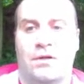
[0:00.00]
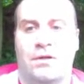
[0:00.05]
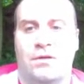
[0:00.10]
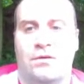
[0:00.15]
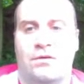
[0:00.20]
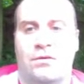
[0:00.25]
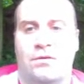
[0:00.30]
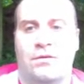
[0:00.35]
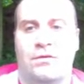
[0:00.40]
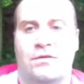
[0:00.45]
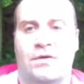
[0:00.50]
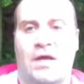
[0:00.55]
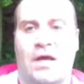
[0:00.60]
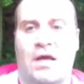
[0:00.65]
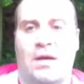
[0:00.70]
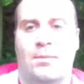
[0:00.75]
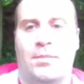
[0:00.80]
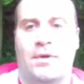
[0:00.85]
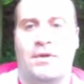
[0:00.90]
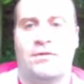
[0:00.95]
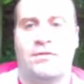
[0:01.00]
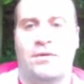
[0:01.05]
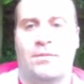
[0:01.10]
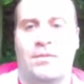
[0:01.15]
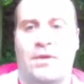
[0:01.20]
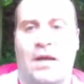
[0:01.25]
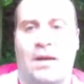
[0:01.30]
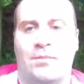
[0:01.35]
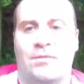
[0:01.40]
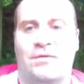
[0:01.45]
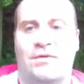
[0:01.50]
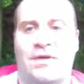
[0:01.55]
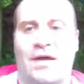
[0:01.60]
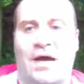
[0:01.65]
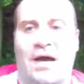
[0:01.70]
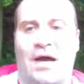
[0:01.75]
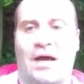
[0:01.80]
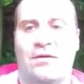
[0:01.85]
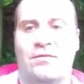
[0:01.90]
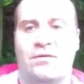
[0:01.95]
To escape, it sometimes
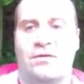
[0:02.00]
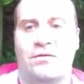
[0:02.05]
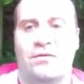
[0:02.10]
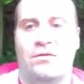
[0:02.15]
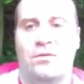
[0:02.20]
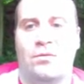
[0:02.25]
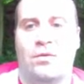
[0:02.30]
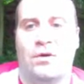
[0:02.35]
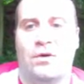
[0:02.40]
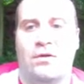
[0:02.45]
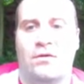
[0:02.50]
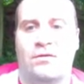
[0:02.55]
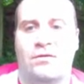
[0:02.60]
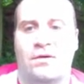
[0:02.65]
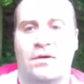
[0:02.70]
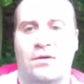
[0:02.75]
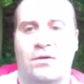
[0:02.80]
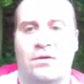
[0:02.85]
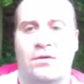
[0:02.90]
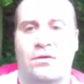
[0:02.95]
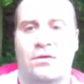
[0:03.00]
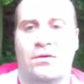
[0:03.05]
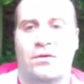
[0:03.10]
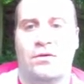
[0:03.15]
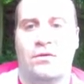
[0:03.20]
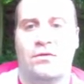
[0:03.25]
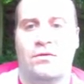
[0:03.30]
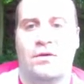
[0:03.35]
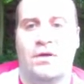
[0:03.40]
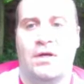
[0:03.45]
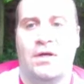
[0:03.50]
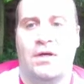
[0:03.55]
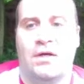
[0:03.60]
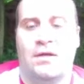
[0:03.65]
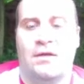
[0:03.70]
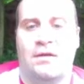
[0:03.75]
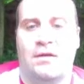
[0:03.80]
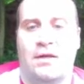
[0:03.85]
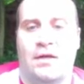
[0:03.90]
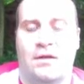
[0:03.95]
dives into one of the secret holes
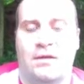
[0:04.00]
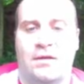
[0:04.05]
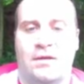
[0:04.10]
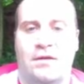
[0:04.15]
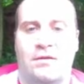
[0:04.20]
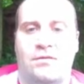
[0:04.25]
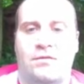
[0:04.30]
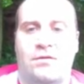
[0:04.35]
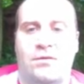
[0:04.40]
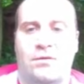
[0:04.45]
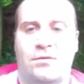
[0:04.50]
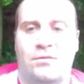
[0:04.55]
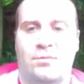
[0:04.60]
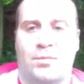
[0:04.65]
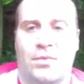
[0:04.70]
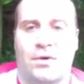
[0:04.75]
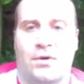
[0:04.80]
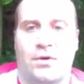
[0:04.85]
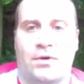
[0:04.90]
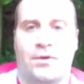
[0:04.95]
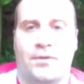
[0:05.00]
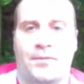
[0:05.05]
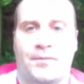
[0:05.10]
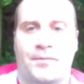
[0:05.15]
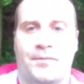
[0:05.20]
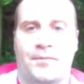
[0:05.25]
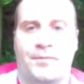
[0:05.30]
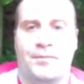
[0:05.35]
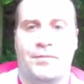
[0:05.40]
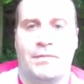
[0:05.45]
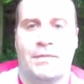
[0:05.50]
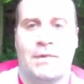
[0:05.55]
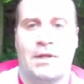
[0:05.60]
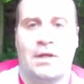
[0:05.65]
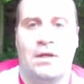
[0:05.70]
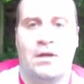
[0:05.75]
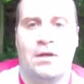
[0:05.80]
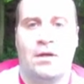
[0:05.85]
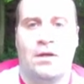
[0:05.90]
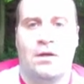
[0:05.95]
that leads to its burrow.
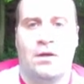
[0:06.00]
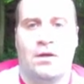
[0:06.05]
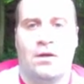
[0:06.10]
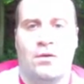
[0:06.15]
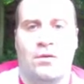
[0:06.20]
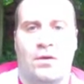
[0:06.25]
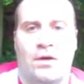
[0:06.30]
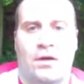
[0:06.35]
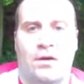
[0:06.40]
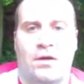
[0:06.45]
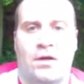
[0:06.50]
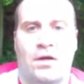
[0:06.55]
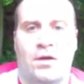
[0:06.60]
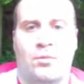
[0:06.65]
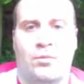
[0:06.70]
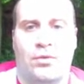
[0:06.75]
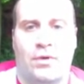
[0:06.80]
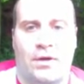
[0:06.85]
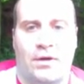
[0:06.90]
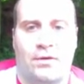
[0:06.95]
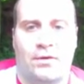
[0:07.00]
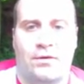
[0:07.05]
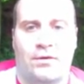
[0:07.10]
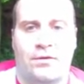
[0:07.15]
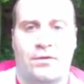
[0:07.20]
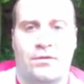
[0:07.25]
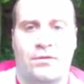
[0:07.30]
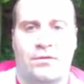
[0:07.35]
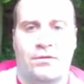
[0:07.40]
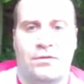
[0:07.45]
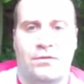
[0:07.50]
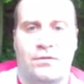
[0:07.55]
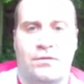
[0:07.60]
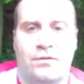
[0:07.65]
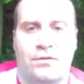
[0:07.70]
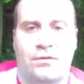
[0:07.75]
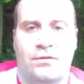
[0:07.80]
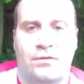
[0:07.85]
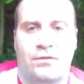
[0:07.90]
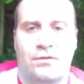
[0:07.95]
Groundhog predators.
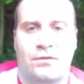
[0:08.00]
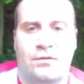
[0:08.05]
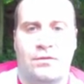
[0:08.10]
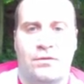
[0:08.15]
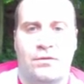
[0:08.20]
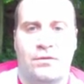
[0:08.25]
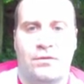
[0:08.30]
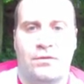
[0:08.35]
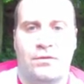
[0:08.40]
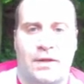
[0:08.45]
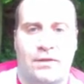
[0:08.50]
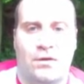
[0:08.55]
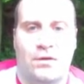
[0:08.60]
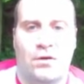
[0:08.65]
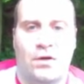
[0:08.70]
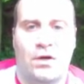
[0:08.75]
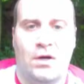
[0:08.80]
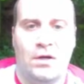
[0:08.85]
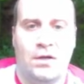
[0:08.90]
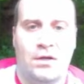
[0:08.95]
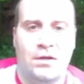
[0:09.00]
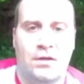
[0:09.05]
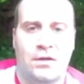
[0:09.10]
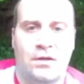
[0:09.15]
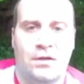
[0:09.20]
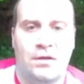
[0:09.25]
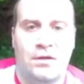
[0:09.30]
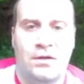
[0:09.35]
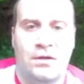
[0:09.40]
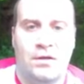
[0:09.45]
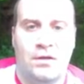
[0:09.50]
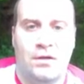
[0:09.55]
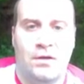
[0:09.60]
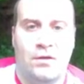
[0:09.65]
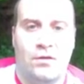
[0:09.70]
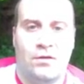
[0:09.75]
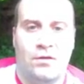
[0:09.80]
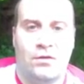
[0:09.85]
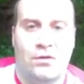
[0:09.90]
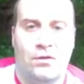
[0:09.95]
Got the hawk,
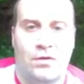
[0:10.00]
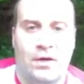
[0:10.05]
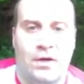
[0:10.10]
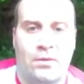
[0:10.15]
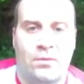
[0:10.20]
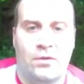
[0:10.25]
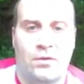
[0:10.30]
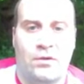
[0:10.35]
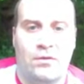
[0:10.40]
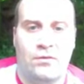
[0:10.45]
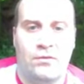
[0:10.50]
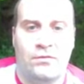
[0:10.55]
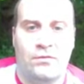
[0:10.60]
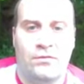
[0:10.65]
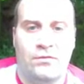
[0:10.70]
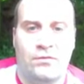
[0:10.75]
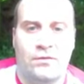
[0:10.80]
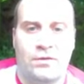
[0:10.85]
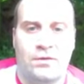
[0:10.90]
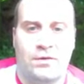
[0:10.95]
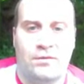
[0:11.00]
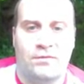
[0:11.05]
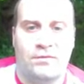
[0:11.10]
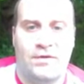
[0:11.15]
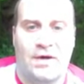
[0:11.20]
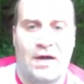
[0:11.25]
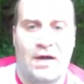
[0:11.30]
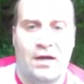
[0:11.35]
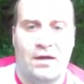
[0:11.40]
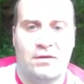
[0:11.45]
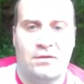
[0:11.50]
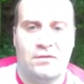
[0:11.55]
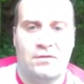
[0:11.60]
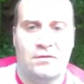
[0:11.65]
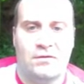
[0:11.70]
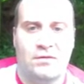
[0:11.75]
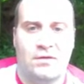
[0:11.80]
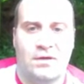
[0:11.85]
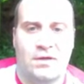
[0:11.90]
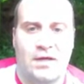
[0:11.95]
the gray wolf, the
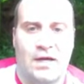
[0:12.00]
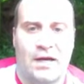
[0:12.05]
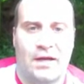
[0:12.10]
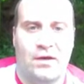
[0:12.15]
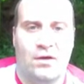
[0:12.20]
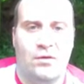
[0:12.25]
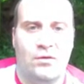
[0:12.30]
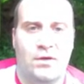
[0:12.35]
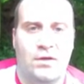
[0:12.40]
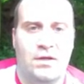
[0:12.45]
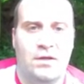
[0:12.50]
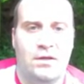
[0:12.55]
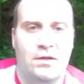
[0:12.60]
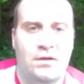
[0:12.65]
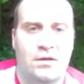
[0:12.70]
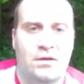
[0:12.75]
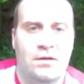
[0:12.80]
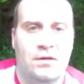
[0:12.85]
fox, the coyote.